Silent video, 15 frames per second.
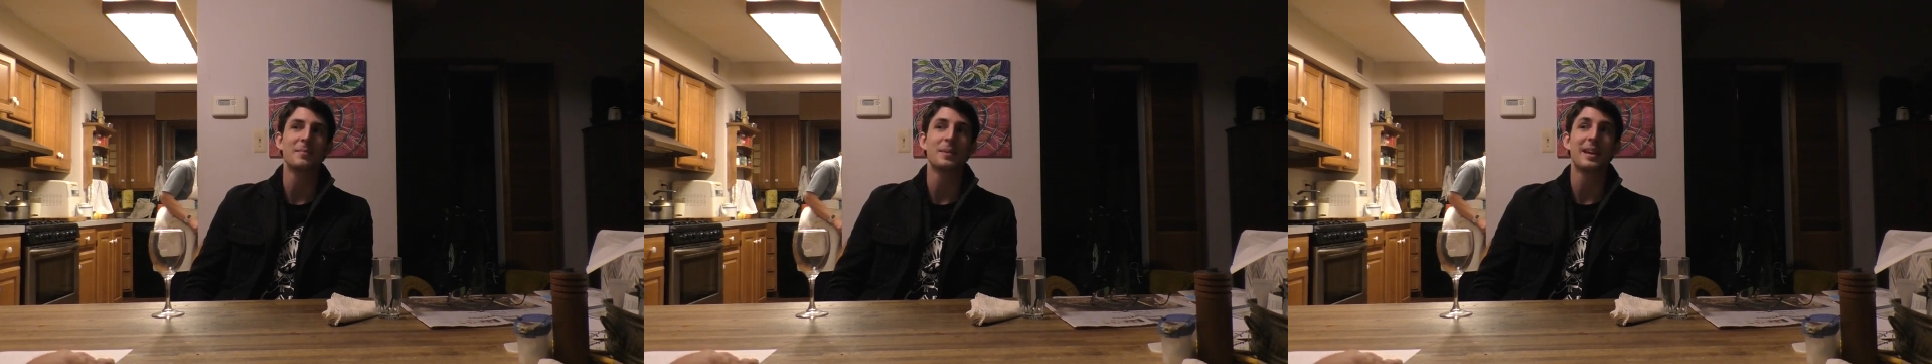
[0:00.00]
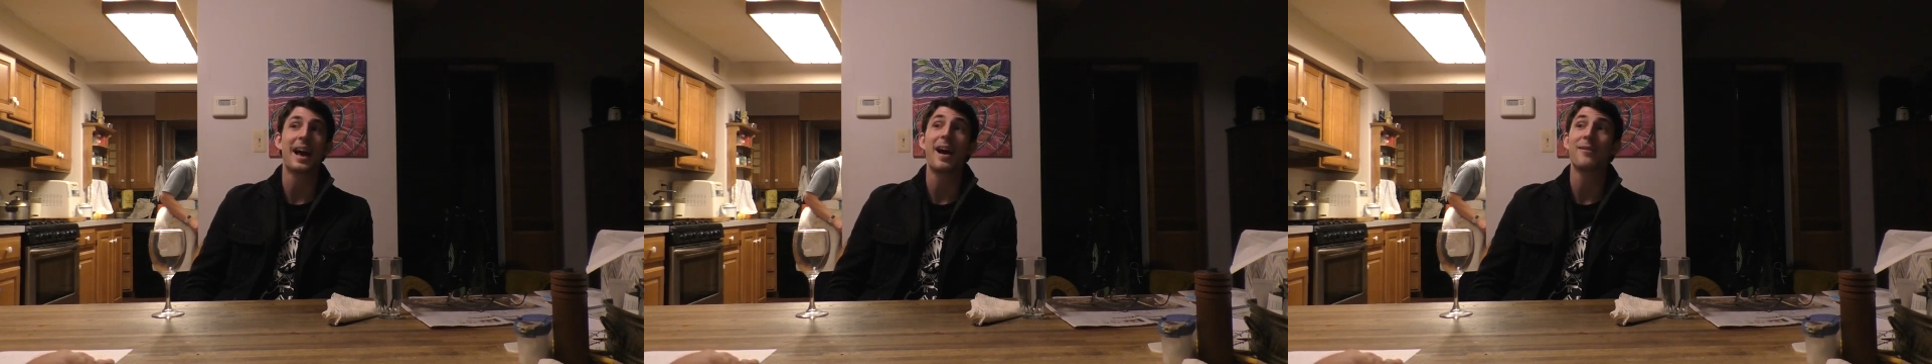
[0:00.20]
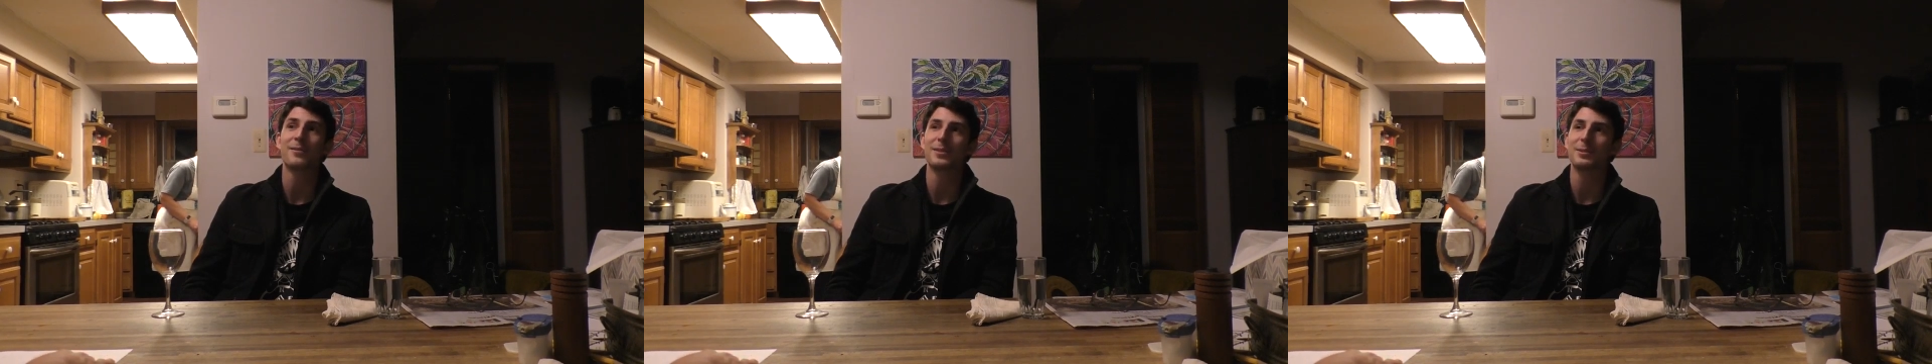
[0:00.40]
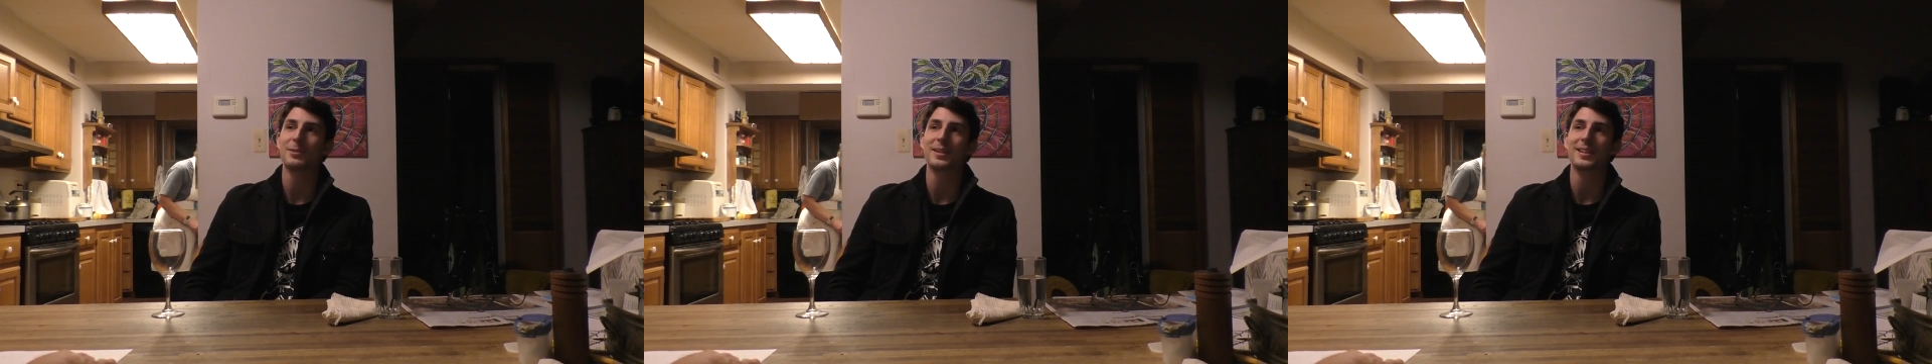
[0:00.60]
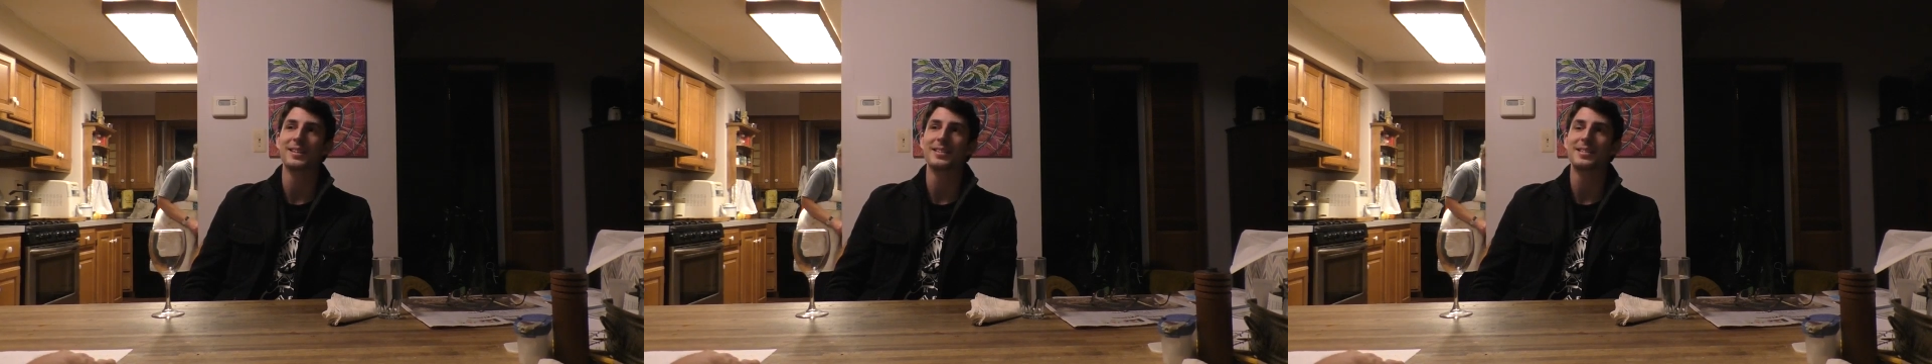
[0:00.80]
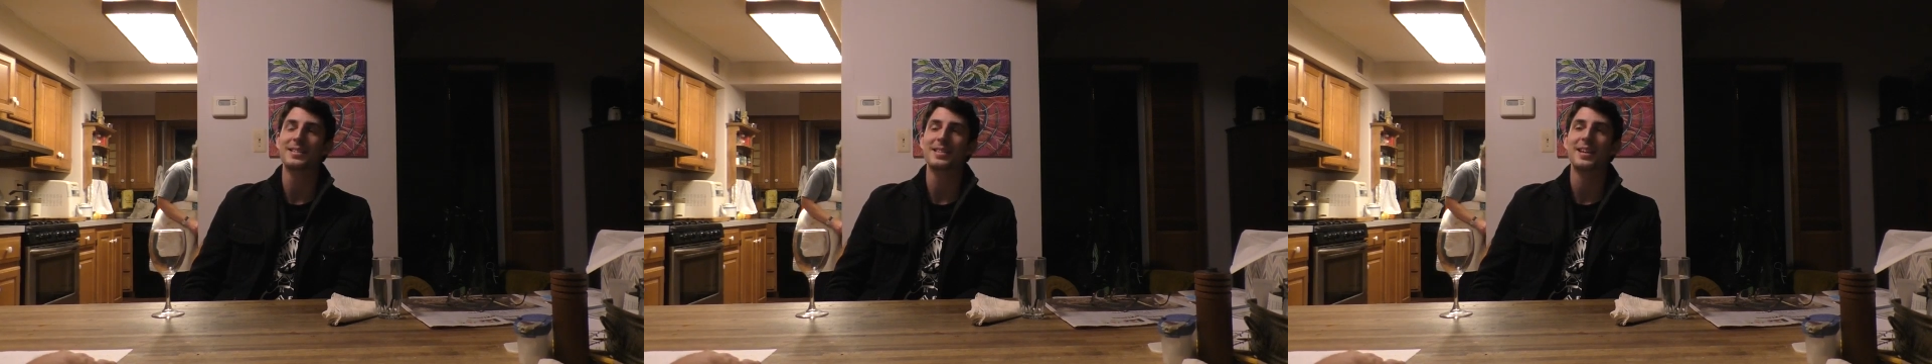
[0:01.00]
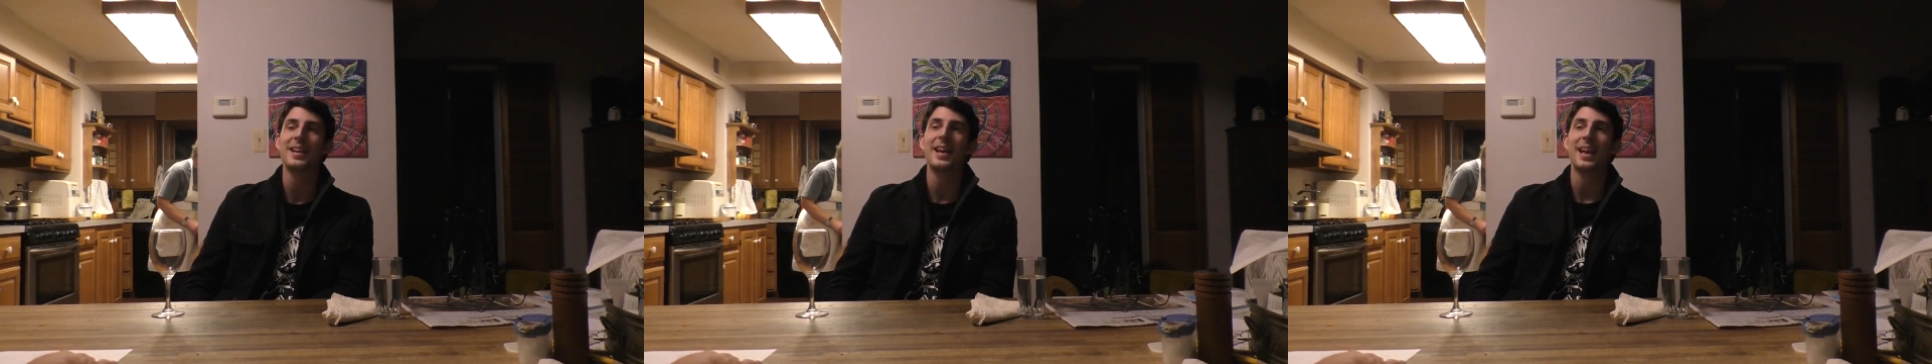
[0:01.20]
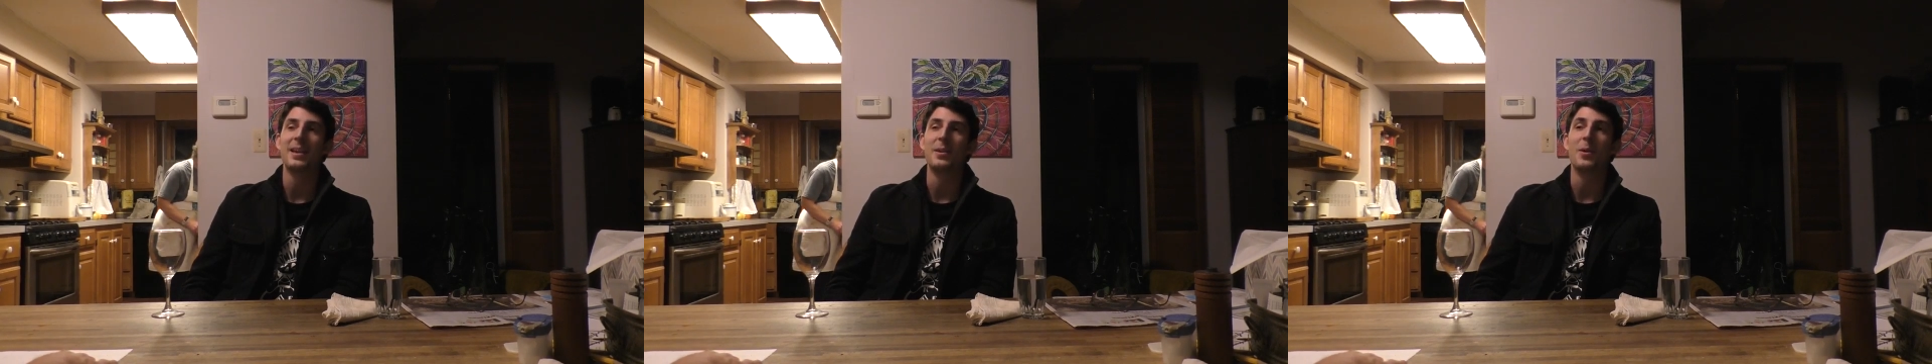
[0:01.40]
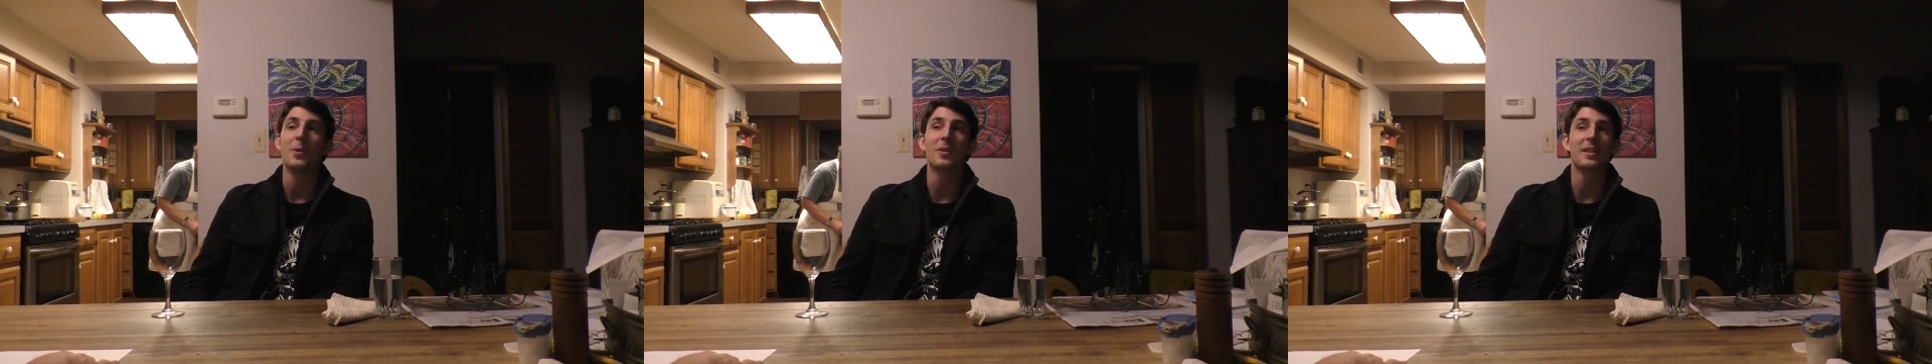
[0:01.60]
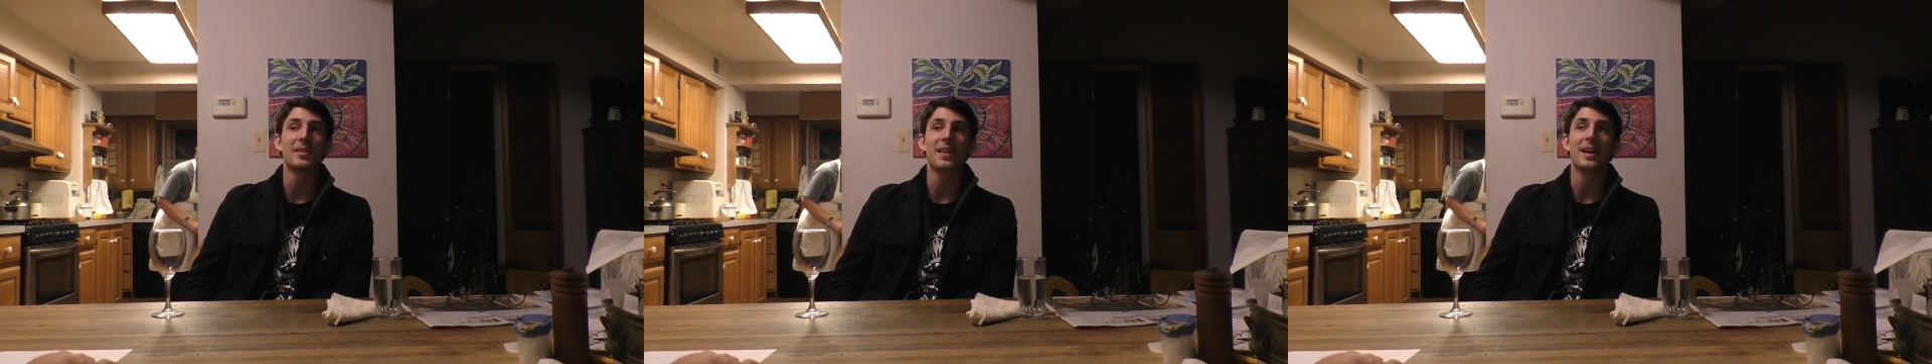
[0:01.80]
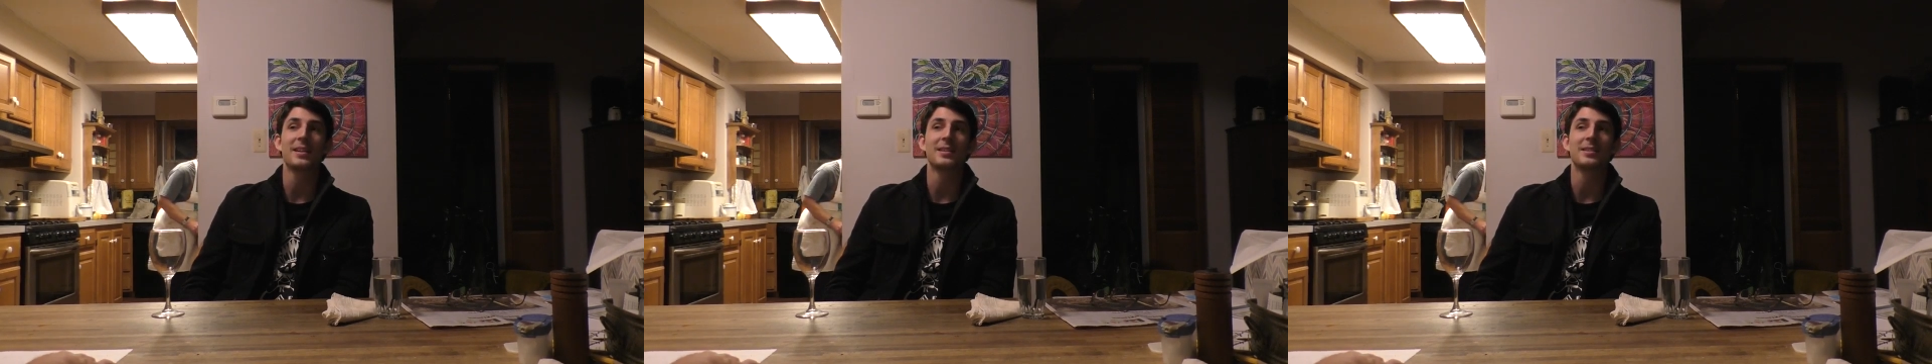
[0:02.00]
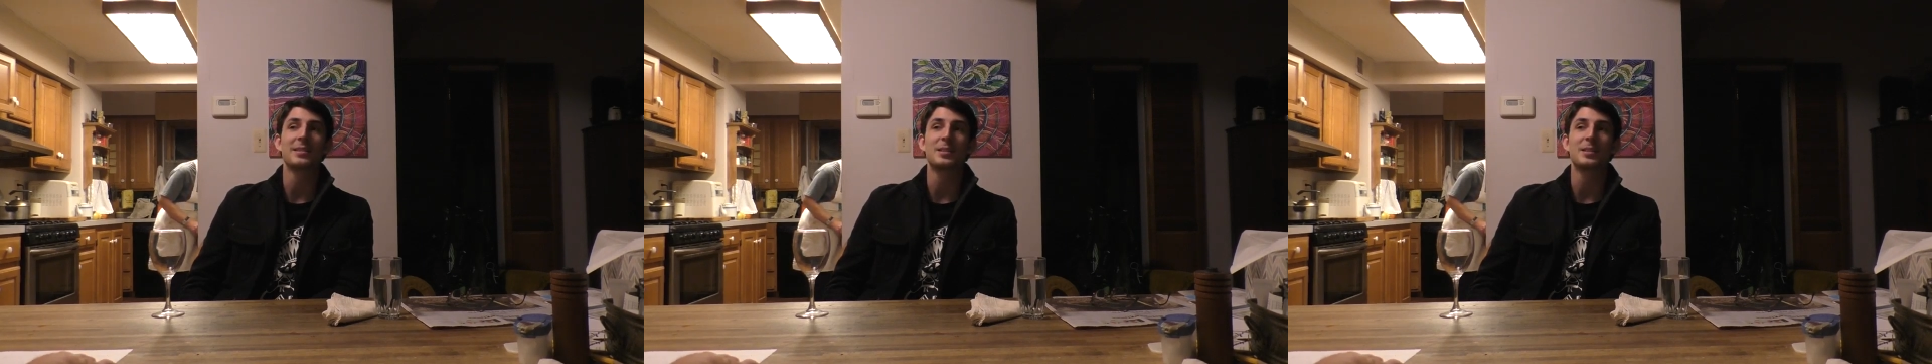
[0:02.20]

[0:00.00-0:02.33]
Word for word: but afterwards. And only then could